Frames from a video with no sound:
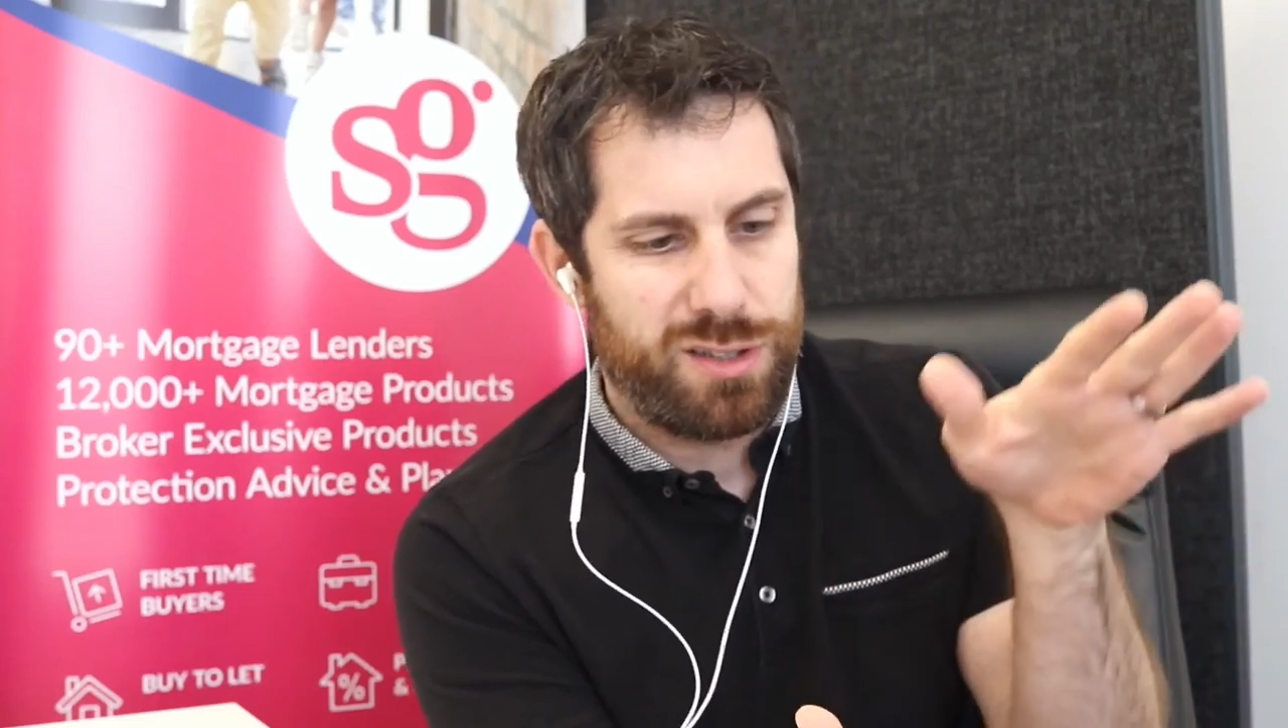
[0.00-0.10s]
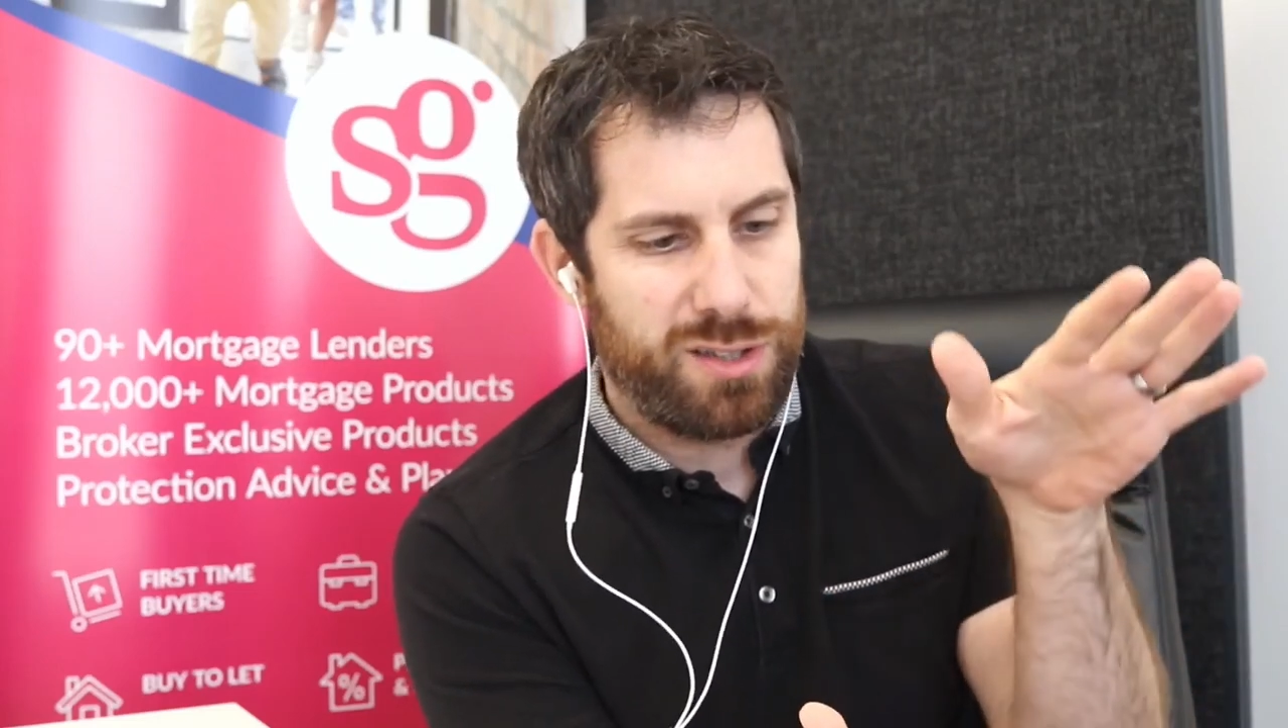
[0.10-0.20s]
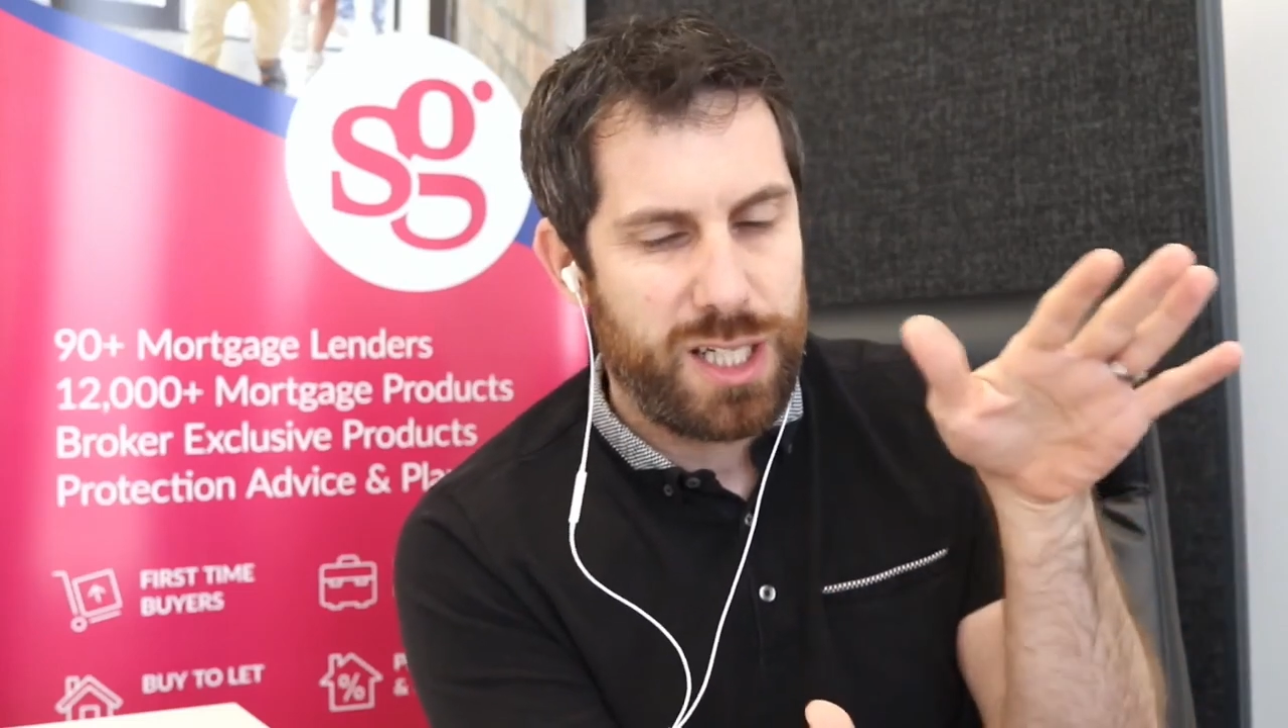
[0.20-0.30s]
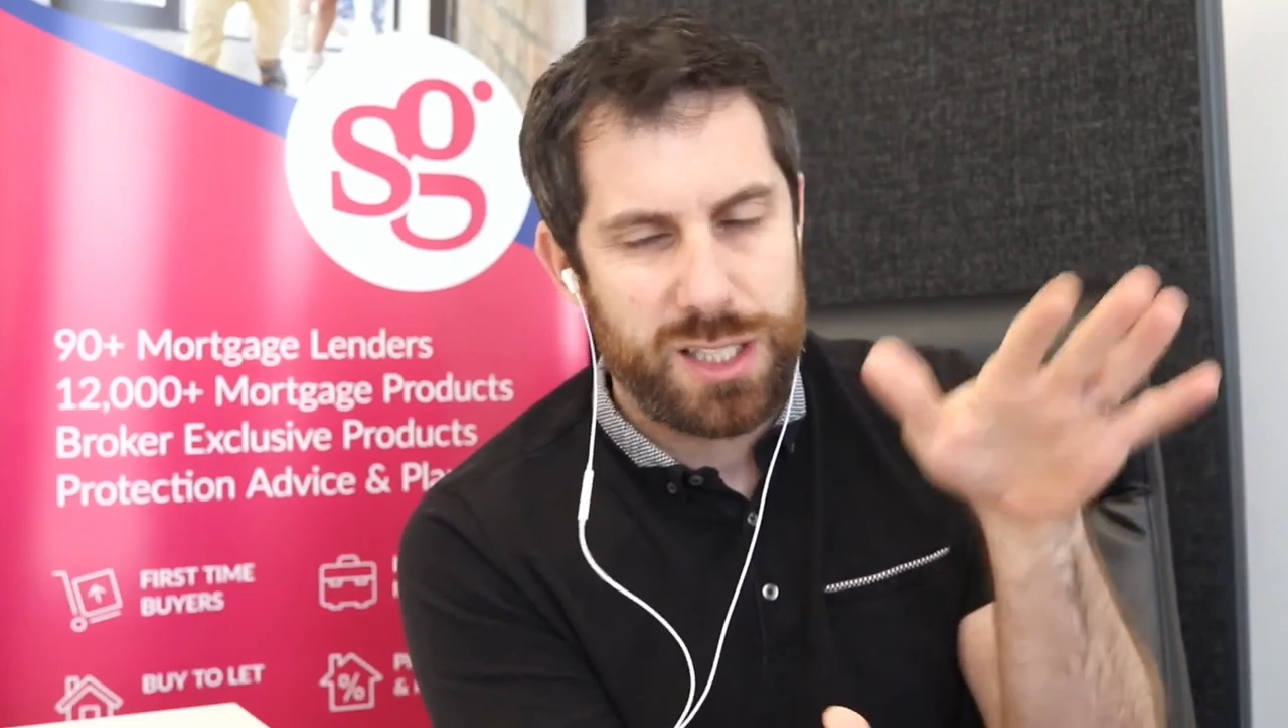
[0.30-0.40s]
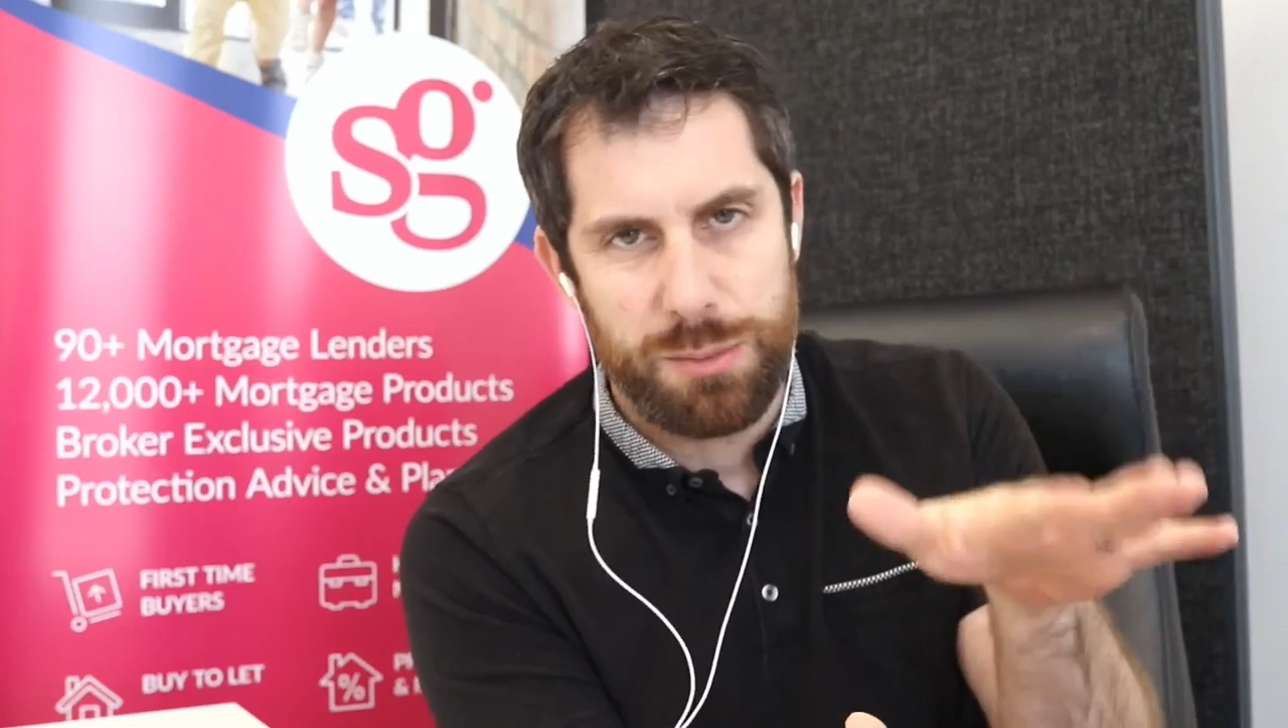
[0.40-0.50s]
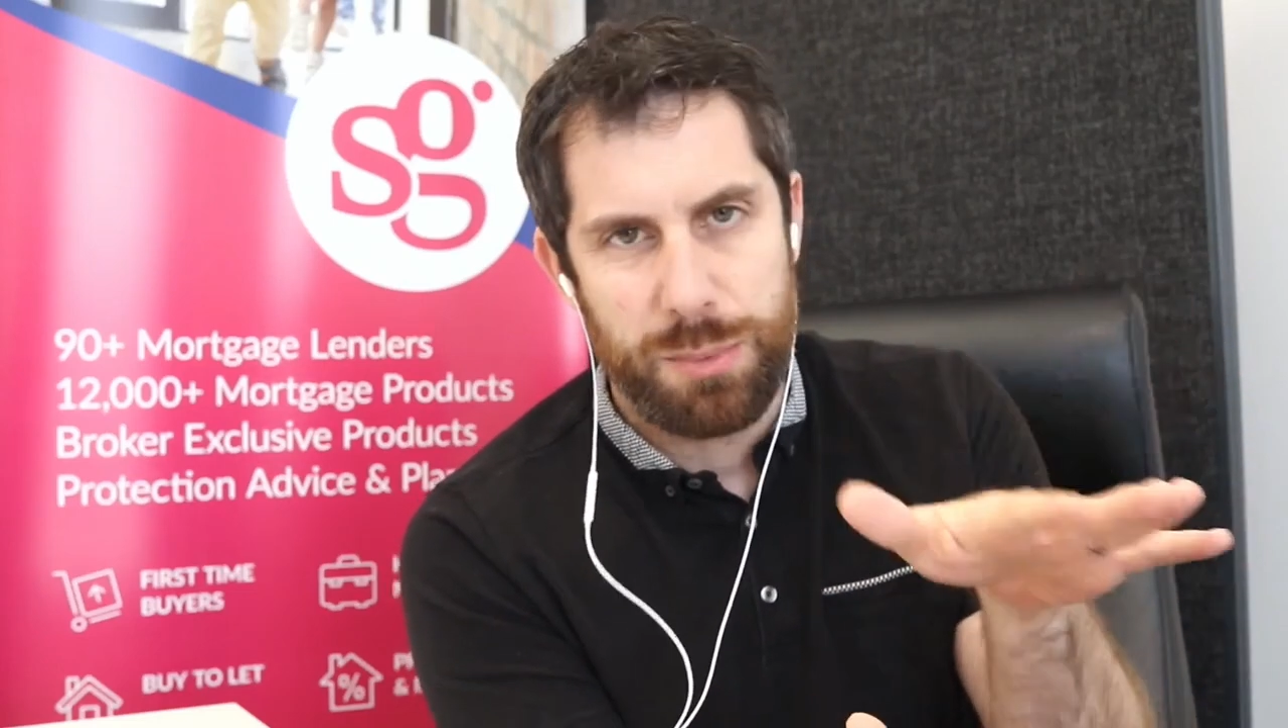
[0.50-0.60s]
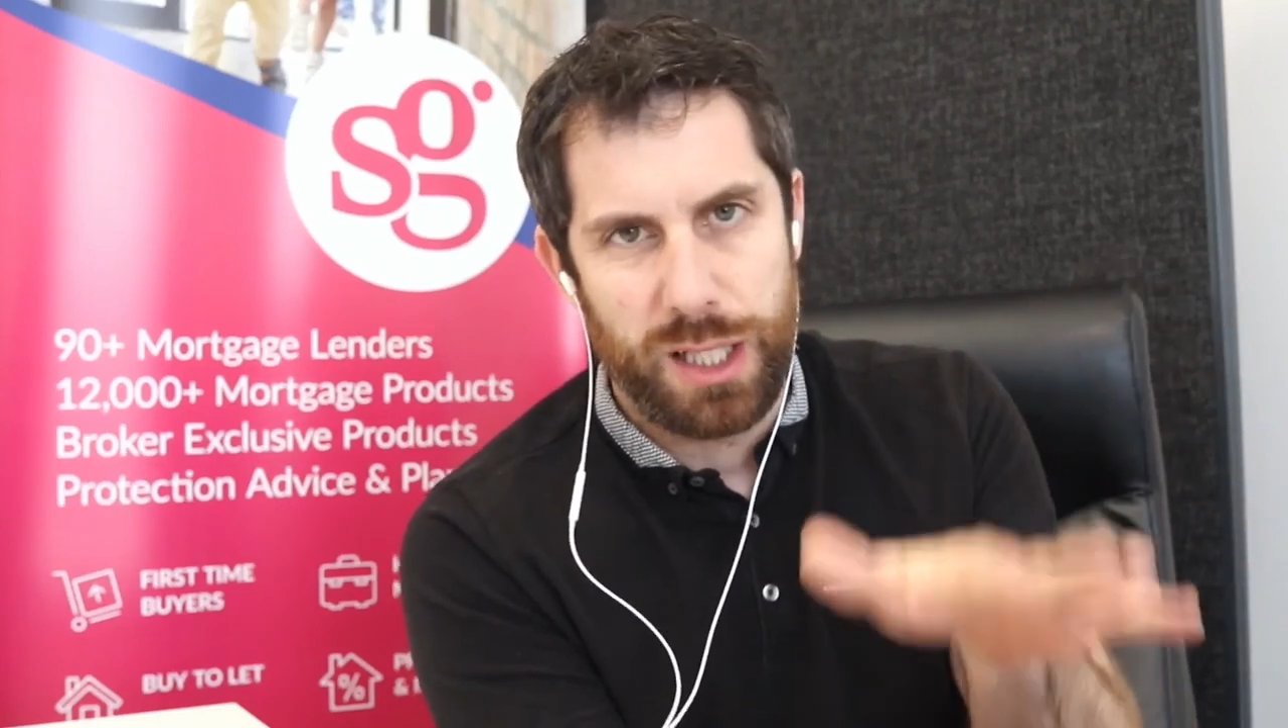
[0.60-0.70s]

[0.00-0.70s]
tends to be